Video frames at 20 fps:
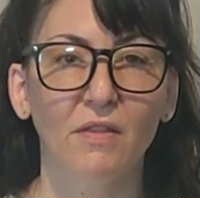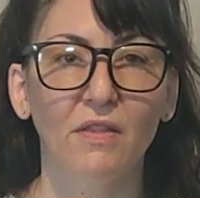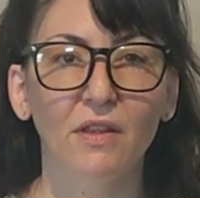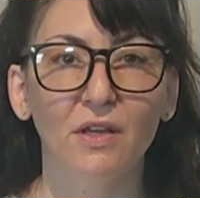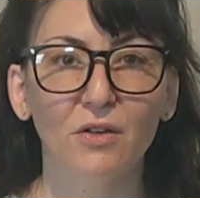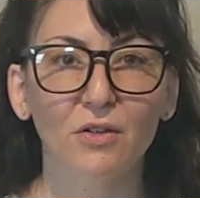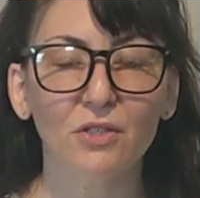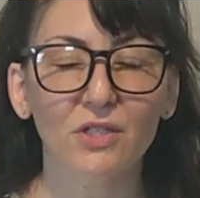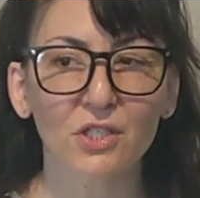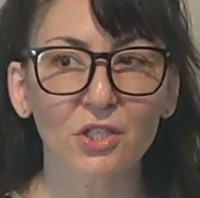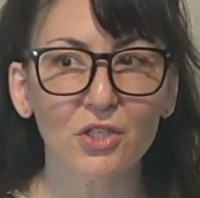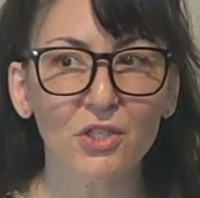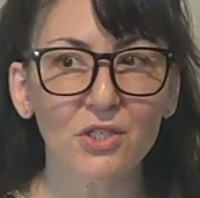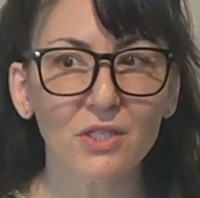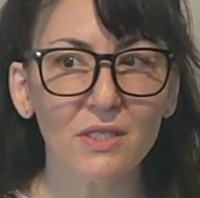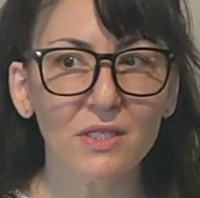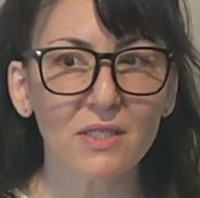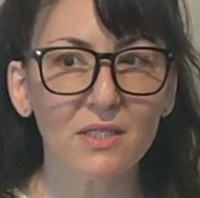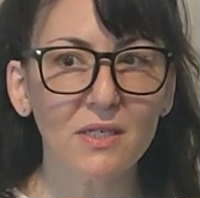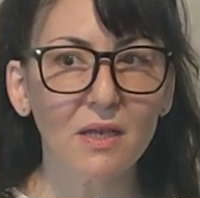There's
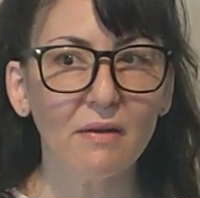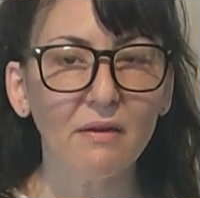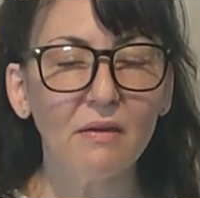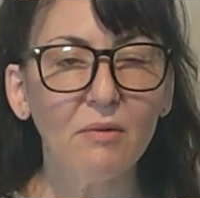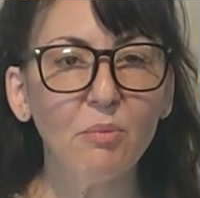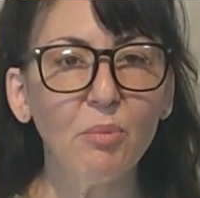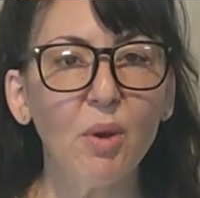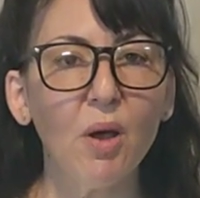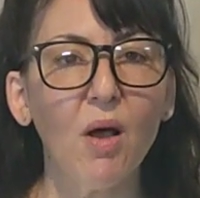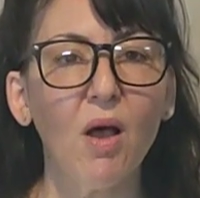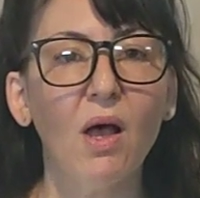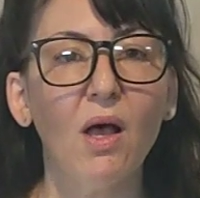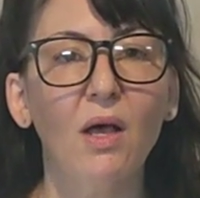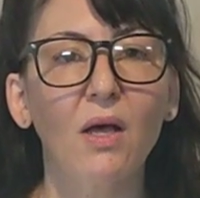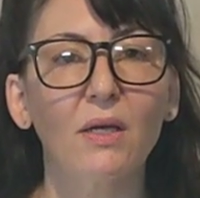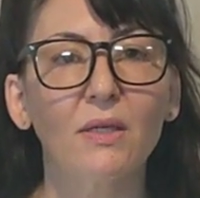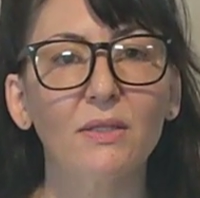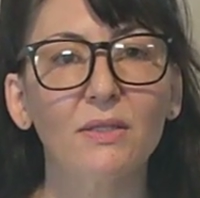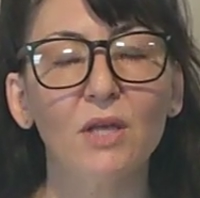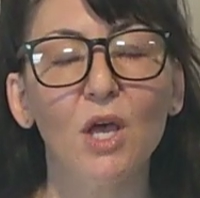just a sudden
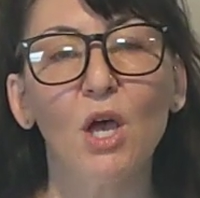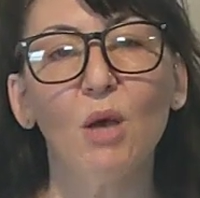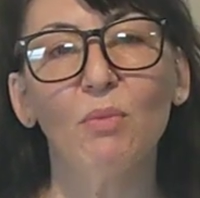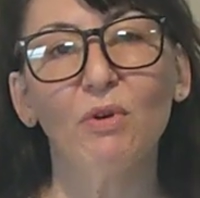pause